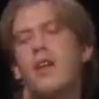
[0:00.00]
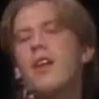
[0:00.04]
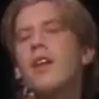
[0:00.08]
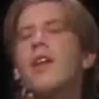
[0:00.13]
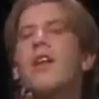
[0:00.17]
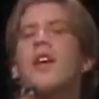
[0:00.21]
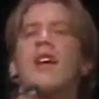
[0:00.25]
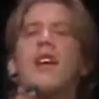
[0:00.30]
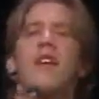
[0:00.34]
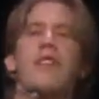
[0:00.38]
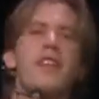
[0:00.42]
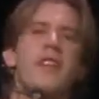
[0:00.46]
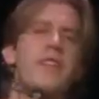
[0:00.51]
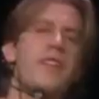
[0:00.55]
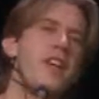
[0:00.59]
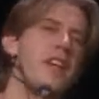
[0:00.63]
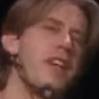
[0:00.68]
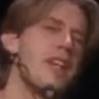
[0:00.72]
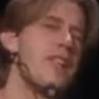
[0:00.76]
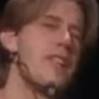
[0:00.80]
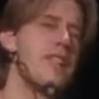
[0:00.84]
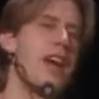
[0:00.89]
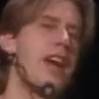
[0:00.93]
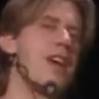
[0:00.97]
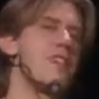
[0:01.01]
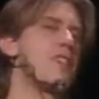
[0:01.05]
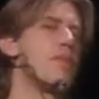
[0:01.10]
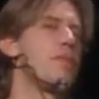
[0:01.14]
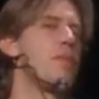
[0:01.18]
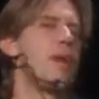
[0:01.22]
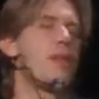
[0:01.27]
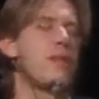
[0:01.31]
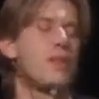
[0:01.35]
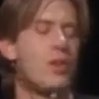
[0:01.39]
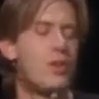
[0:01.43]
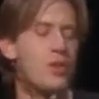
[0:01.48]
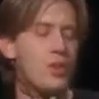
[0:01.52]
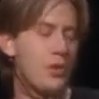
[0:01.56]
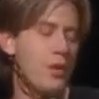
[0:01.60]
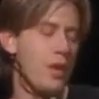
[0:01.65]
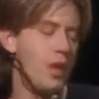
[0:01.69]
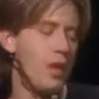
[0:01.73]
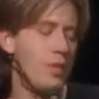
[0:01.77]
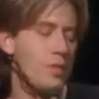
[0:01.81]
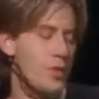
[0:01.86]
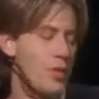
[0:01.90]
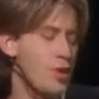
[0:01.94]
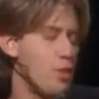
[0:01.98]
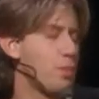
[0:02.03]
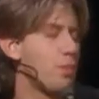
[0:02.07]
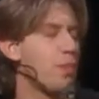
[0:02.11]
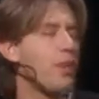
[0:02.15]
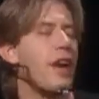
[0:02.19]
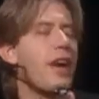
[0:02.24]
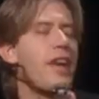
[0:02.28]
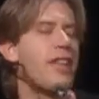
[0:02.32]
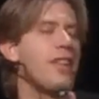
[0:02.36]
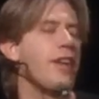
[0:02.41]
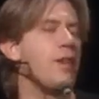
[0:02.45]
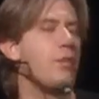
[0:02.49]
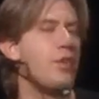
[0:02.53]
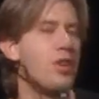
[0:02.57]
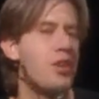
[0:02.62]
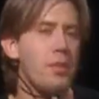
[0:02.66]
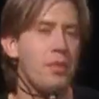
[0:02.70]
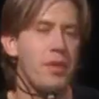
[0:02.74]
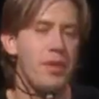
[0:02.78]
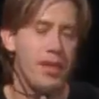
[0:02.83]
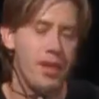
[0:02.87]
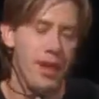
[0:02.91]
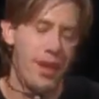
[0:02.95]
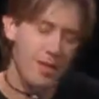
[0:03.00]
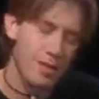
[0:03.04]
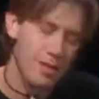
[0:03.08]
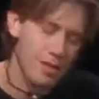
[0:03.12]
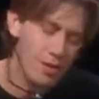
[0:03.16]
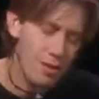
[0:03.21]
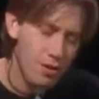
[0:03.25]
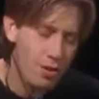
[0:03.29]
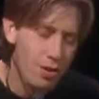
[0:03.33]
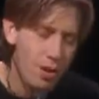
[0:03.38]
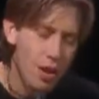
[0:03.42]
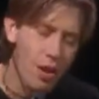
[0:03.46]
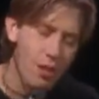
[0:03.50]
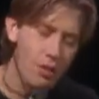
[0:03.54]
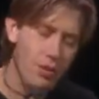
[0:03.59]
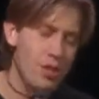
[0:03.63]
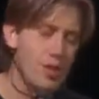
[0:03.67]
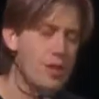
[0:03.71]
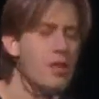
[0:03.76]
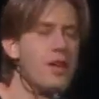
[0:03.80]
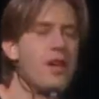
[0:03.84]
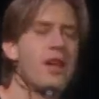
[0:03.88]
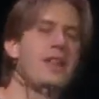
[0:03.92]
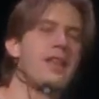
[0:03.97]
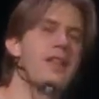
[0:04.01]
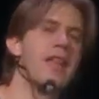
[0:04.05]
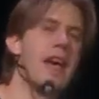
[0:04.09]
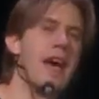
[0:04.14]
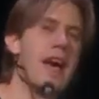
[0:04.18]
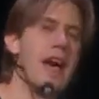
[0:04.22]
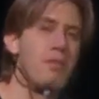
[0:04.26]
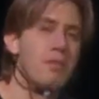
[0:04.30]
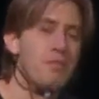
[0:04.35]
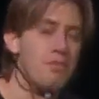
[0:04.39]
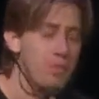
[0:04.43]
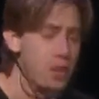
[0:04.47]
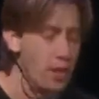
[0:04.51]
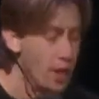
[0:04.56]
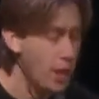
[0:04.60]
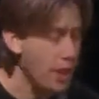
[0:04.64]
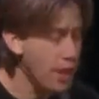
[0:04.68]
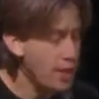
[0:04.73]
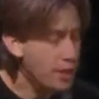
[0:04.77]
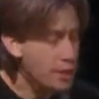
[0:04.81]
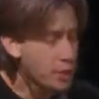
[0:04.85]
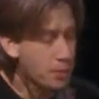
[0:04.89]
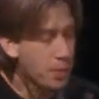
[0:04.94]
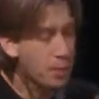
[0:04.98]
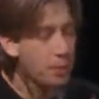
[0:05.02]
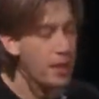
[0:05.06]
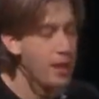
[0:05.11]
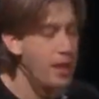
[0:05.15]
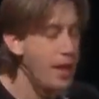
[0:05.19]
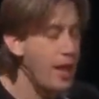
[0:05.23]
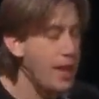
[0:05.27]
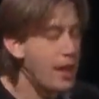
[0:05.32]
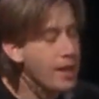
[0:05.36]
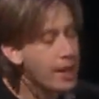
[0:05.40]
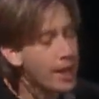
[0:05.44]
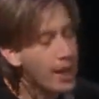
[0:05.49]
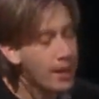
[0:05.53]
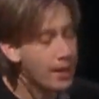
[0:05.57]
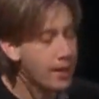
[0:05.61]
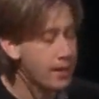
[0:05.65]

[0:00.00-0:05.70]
you have any doubts about those rhythms, just play them with me nice and slow, just like that. I like to put my hi-hat on the